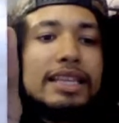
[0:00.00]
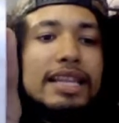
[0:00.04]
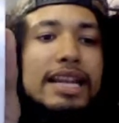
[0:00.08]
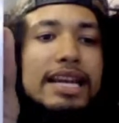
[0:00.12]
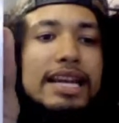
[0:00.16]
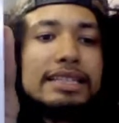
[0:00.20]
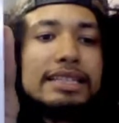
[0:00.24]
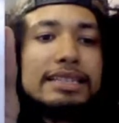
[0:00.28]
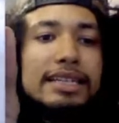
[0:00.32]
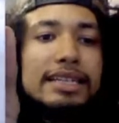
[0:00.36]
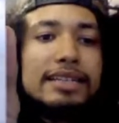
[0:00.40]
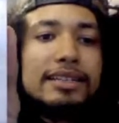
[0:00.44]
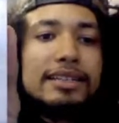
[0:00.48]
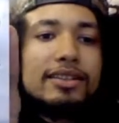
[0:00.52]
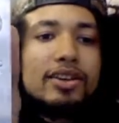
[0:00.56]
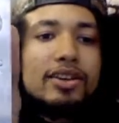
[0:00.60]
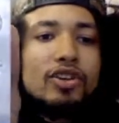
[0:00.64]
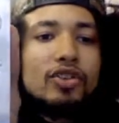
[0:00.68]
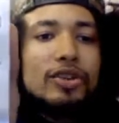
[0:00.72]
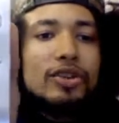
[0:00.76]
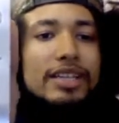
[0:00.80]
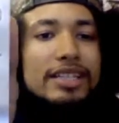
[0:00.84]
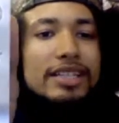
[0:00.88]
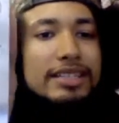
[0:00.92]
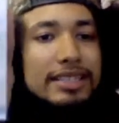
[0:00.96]
that I did
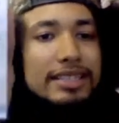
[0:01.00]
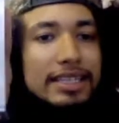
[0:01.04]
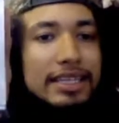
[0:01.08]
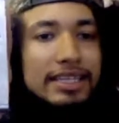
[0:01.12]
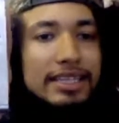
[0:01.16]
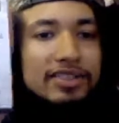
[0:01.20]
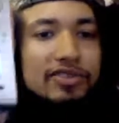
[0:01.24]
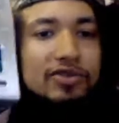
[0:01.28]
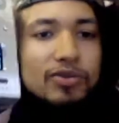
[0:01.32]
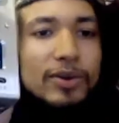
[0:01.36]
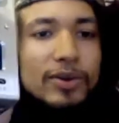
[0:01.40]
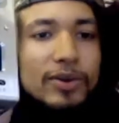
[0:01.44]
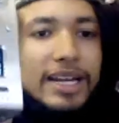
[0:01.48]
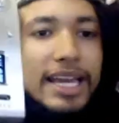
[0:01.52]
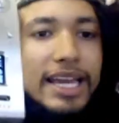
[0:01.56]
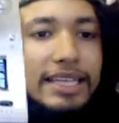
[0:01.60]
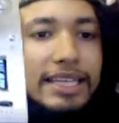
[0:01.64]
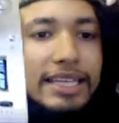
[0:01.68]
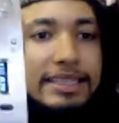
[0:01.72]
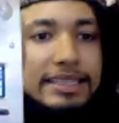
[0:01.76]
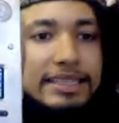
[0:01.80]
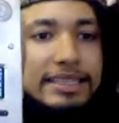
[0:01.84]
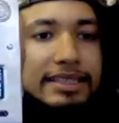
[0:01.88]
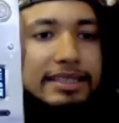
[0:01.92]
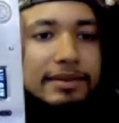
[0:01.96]
notice is when I
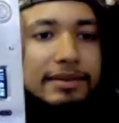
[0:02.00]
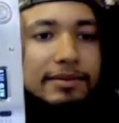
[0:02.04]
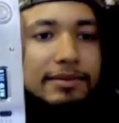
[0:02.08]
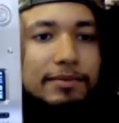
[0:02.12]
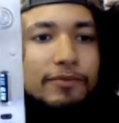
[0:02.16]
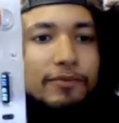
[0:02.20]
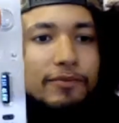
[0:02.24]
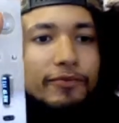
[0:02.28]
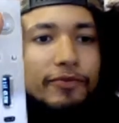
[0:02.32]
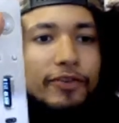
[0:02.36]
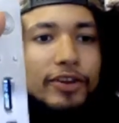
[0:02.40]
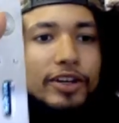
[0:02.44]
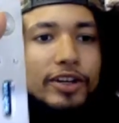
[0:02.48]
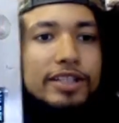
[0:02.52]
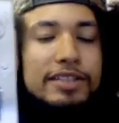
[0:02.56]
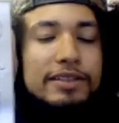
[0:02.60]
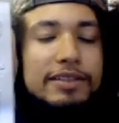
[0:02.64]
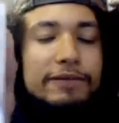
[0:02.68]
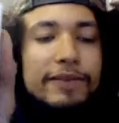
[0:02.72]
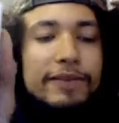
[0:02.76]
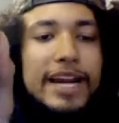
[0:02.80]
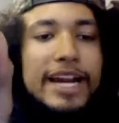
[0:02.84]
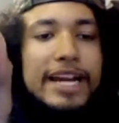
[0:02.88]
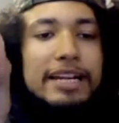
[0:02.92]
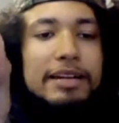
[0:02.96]

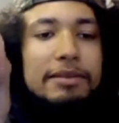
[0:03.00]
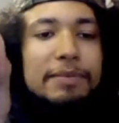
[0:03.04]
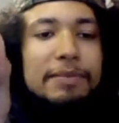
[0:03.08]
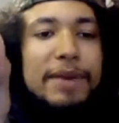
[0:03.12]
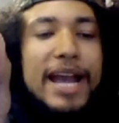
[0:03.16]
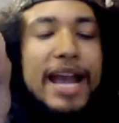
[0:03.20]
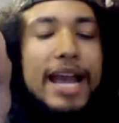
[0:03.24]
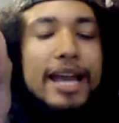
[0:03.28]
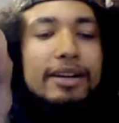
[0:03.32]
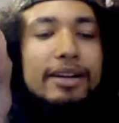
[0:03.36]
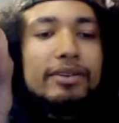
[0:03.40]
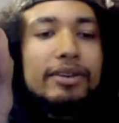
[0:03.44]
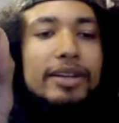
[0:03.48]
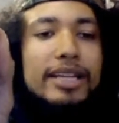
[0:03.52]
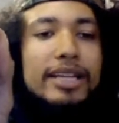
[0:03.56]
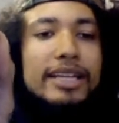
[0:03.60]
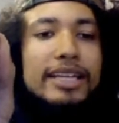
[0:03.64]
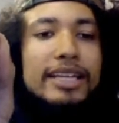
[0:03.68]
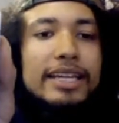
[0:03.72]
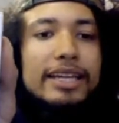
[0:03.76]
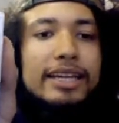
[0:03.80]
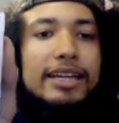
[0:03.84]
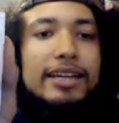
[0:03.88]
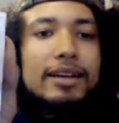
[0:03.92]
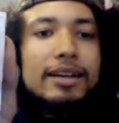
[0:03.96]
first fired a battery in
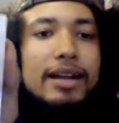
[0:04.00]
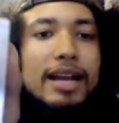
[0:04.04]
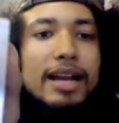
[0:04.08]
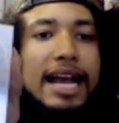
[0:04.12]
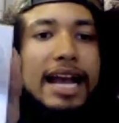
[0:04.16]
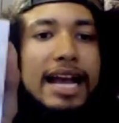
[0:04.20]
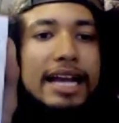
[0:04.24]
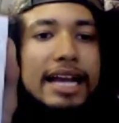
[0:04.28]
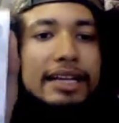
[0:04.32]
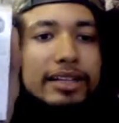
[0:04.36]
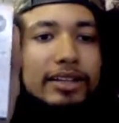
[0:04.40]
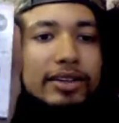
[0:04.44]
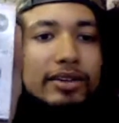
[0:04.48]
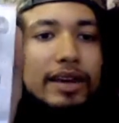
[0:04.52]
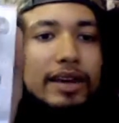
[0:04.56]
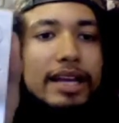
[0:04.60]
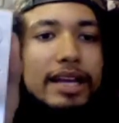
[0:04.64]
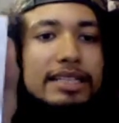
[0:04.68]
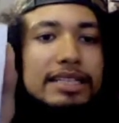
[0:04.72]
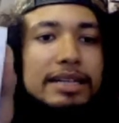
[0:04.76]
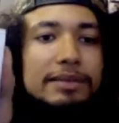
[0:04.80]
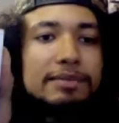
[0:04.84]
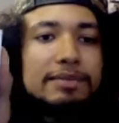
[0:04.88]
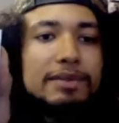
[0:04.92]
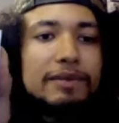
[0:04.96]
here, I had it
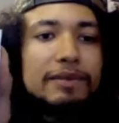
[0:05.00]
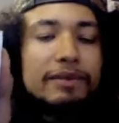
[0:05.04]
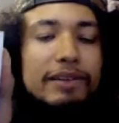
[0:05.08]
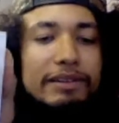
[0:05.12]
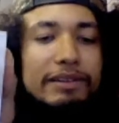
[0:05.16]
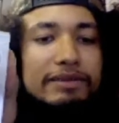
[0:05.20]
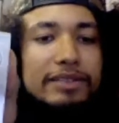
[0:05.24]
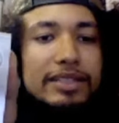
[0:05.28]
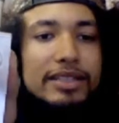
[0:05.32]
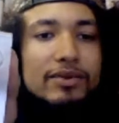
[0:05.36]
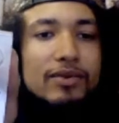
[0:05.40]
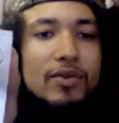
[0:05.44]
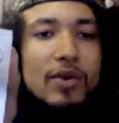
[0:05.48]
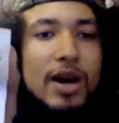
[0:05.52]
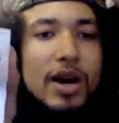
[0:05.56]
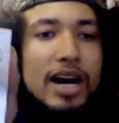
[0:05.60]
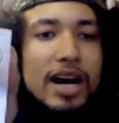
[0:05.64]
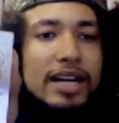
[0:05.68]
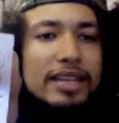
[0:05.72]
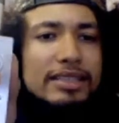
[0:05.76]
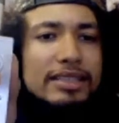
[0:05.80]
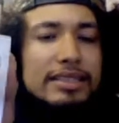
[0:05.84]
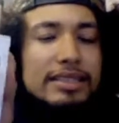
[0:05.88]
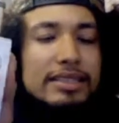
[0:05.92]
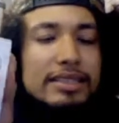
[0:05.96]
cranked up to 50
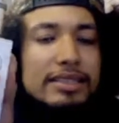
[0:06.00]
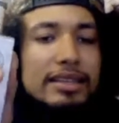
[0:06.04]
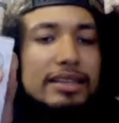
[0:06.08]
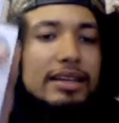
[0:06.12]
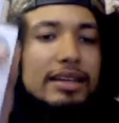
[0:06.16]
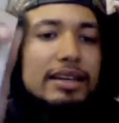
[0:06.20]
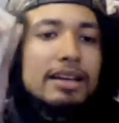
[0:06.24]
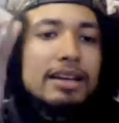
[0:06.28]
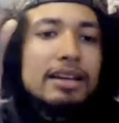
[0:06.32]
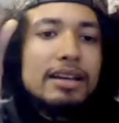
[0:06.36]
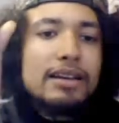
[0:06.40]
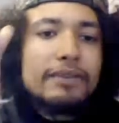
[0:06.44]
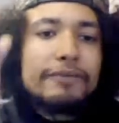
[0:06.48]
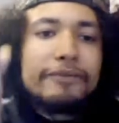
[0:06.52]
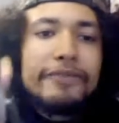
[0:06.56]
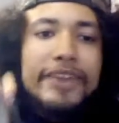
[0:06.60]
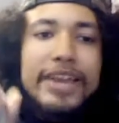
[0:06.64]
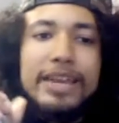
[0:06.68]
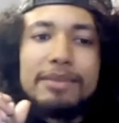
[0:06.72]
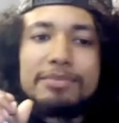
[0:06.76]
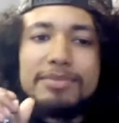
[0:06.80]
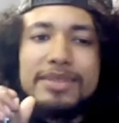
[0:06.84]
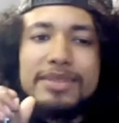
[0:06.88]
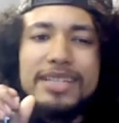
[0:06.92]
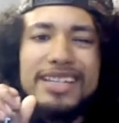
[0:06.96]
watts,
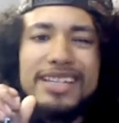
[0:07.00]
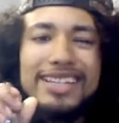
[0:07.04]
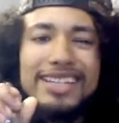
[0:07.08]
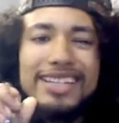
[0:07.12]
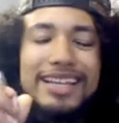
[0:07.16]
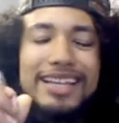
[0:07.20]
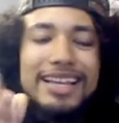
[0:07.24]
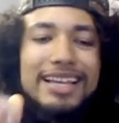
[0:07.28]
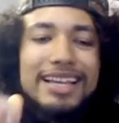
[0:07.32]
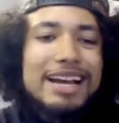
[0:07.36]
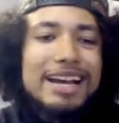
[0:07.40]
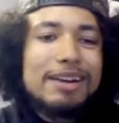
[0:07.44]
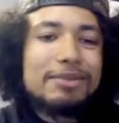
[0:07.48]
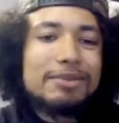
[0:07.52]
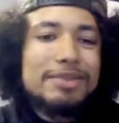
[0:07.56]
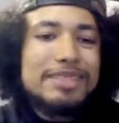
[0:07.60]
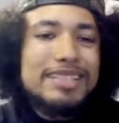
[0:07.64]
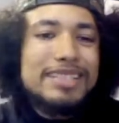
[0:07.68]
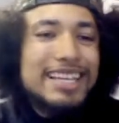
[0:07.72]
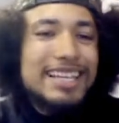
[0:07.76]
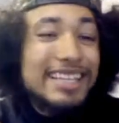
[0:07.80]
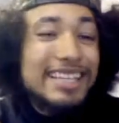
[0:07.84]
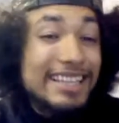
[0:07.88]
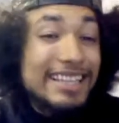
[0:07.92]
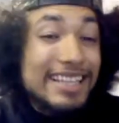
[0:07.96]
vaped it, and I
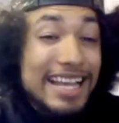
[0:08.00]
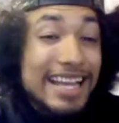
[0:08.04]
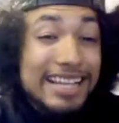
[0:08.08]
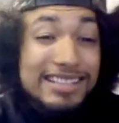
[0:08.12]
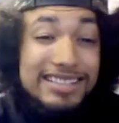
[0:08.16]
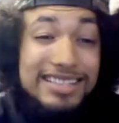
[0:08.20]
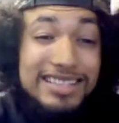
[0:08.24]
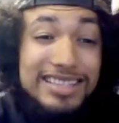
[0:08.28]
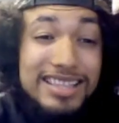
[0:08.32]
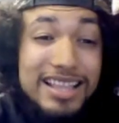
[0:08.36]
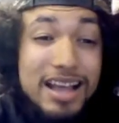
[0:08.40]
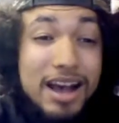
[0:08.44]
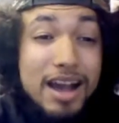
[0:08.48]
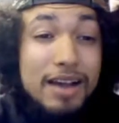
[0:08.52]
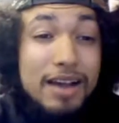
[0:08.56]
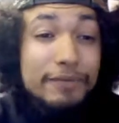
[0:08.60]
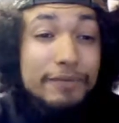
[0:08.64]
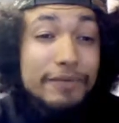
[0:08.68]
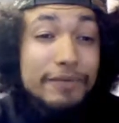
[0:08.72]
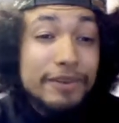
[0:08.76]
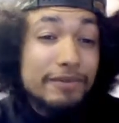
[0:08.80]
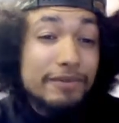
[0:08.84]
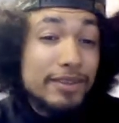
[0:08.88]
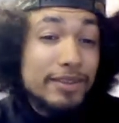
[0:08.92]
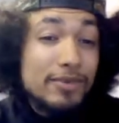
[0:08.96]
was like, that's not
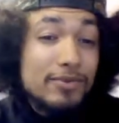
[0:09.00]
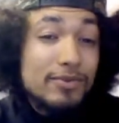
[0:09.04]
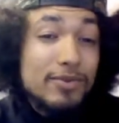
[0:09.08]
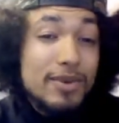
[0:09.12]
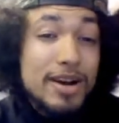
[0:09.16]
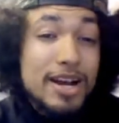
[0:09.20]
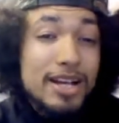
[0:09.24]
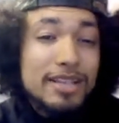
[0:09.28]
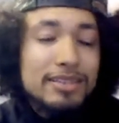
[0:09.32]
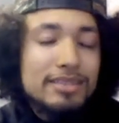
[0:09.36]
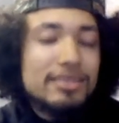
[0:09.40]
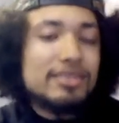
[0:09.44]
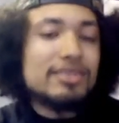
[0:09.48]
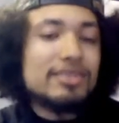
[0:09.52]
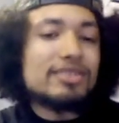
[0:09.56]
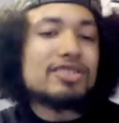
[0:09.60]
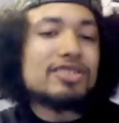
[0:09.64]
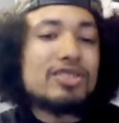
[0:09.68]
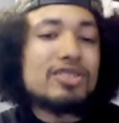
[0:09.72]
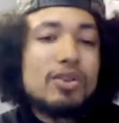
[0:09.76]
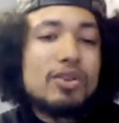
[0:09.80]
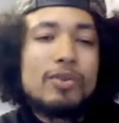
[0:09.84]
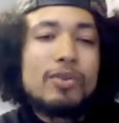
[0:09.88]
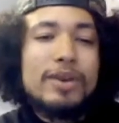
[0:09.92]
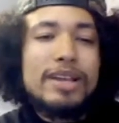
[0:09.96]
50 watts. There's
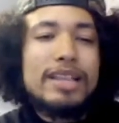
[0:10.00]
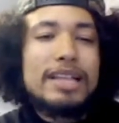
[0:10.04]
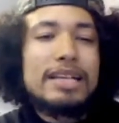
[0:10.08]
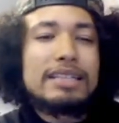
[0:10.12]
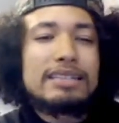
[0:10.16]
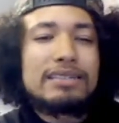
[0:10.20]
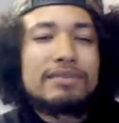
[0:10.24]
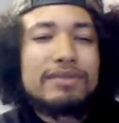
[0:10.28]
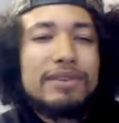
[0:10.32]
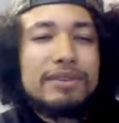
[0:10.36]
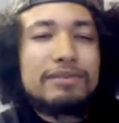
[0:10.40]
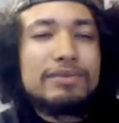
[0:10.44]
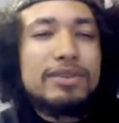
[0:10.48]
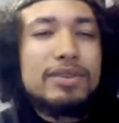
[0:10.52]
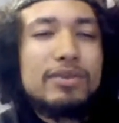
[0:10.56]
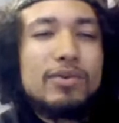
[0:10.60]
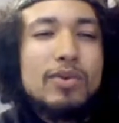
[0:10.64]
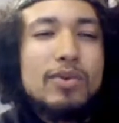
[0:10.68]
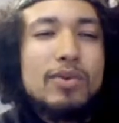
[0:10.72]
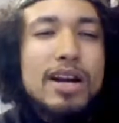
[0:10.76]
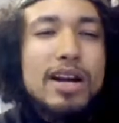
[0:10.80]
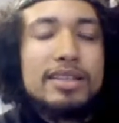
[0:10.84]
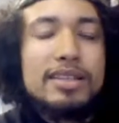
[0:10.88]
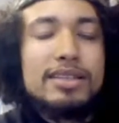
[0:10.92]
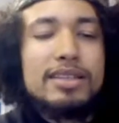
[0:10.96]
no way that's 50
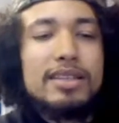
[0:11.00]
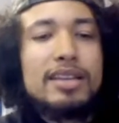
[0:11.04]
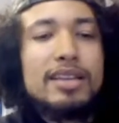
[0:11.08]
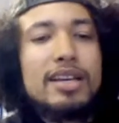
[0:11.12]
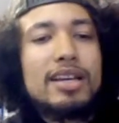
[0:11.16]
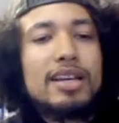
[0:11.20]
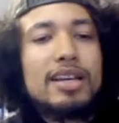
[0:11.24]
watts.